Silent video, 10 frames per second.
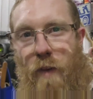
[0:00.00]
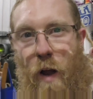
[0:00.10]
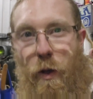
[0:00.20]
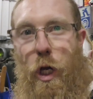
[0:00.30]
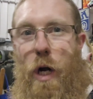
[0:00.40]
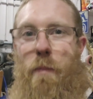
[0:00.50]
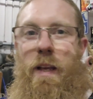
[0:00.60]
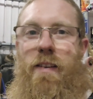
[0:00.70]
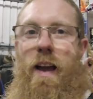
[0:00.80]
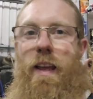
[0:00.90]
I'm going to
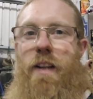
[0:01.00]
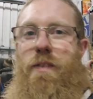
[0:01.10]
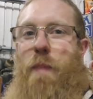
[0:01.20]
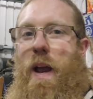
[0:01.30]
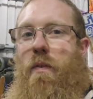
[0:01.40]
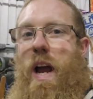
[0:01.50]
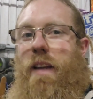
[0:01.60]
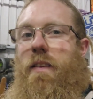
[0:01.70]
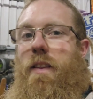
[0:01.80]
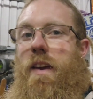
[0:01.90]
be taking a spare
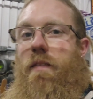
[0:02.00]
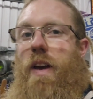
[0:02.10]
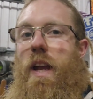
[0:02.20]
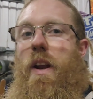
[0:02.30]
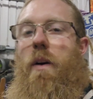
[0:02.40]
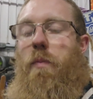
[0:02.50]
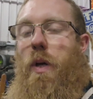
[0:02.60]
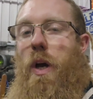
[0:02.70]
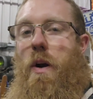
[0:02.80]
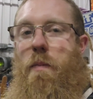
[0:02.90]
rack to the event. I'm
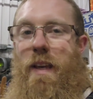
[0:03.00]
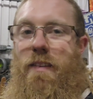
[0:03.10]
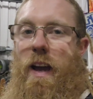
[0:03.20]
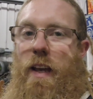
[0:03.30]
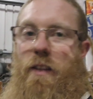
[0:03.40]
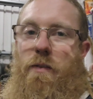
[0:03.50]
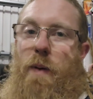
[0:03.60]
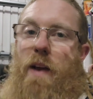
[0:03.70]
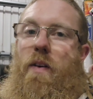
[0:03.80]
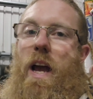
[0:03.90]
going to be taking
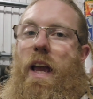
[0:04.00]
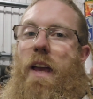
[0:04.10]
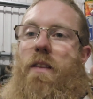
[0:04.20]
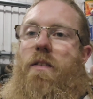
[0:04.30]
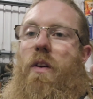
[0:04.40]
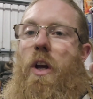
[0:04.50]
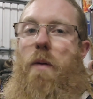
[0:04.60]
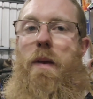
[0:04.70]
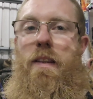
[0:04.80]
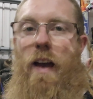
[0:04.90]
spare rack ends. I'm going
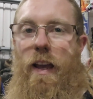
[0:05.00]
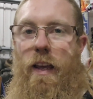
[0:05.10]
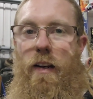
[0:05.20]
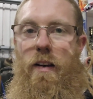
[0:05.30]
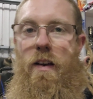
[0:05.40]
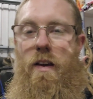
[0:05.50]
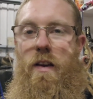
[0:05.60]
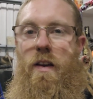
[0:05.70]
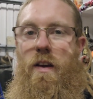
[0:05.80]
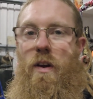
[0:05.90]
to be taking
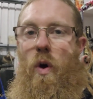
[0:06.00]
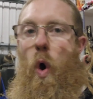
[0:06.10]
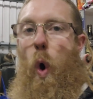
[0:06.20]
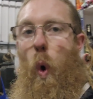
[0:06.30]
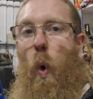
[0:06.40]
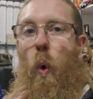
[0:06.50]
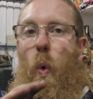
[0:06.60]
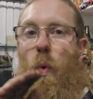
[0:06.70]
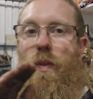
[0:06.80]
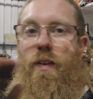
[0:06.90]

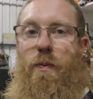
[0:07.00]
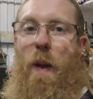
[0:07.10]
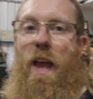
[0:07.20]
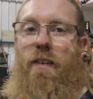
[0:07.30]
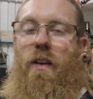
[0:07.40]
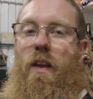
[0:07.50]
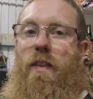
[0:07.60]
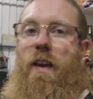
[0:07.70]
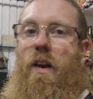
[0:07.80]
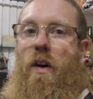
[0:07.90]
all the spares I can
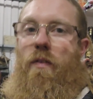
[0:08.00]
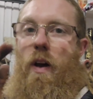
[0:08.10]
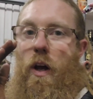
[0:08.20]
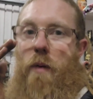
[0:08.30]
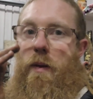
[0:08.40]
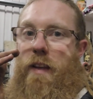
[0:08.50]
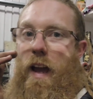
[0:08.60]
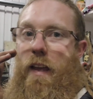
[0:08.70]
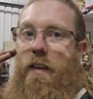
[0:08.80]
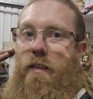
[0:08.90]
think of. I'm going to be
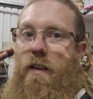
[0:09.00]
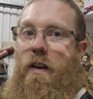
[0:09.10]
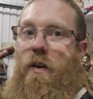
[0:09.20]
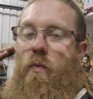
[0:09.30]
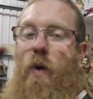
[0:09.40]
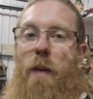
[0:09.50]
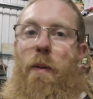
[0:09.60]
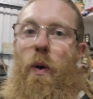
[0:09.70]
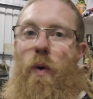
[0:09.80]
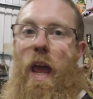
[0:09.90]
taking the
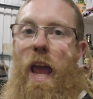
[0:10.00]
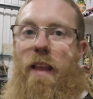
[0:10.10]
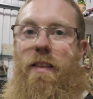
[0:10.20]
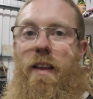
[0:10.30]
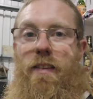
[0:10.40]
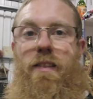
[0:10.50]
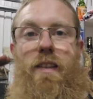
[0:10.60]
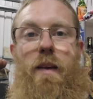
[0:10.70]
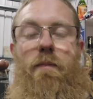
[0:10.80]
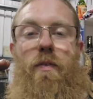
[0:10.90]
rebuilt head that's
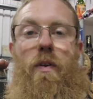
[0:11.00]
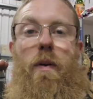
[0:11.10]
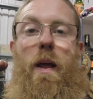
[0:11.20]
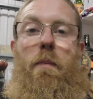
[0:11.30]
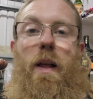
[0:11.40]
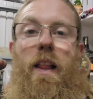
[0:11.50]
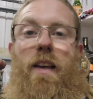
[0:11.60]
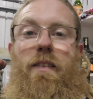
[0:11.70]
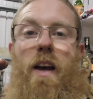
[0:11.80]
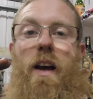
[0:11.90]
skimmed for an
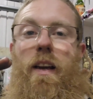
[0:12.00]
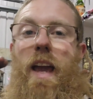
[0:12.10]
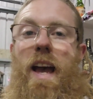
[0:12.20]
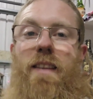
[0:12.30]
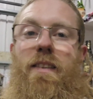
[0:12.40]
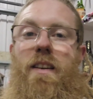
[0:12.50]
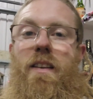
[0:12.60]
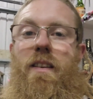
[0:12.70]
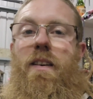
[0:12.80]
MLSR gasket.